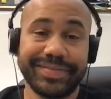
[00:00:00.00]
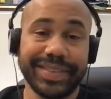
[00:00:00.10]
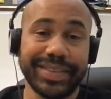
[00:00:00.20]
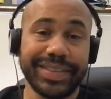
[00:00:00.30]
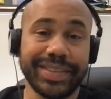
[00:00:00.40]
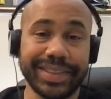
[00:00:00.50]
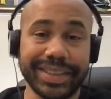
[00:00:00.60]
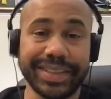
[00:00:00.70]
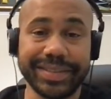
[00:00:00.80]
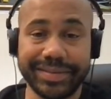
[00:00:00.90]

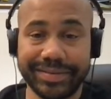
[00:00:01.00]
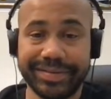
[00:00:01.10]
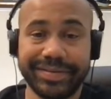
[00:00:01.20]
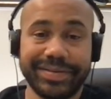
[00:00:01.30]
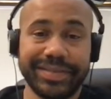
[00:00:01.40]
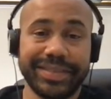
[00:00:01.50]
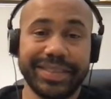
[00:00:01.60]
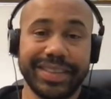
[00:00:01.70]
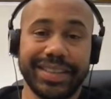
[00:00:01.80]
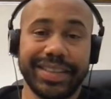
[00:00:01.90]

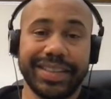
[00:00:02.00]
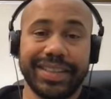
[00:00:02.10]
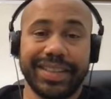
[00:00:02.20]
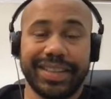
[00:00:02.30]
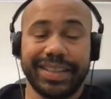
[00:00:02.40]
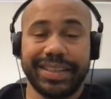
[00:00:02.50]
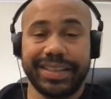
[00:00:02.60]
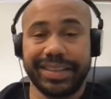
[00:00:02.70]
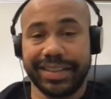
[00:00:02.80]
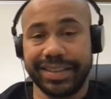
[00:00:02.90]

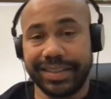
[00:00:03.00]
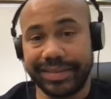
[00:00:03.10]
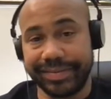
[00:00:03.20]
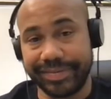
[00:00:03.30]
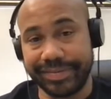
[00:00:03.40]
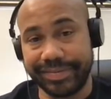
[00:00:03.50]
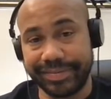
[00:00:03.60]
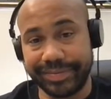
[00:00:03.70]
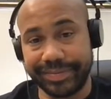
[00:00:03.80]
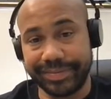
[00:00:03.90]

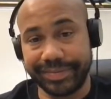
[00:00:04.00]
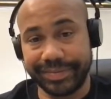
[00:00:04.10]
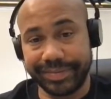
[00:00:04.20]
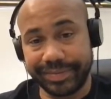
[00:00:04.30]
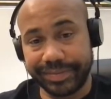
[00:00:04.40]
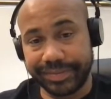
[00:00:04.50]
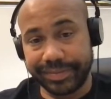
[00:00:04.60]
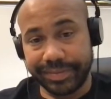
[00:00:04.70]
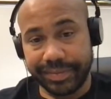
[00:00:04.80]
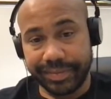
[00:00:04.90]

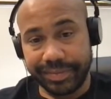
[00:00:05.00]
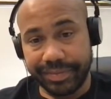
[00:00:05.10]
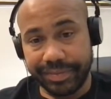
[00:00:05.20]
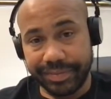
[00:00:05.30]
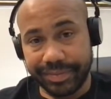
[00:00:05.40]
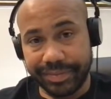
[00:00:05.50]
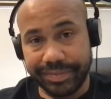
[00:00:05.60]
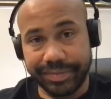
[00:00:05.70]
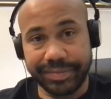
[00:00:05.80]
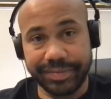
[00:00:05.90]

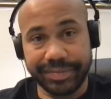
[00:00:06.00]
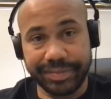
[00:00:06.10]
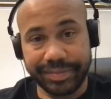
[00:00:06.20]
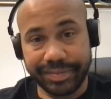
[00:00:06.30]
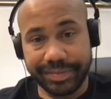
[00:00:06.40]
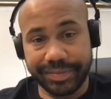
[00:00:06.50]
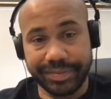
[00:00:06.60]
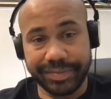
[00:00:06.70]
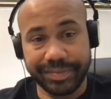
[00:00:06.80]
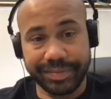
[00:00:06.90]

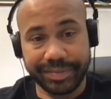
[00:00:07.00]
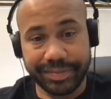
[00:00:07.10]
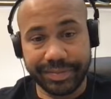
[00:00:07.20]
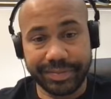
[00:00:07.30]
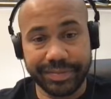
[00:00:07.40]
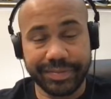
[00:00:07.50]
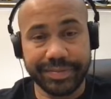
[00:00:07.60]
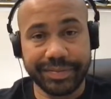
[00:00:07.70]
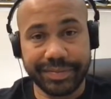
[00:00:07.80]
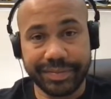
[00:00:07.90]
(silent)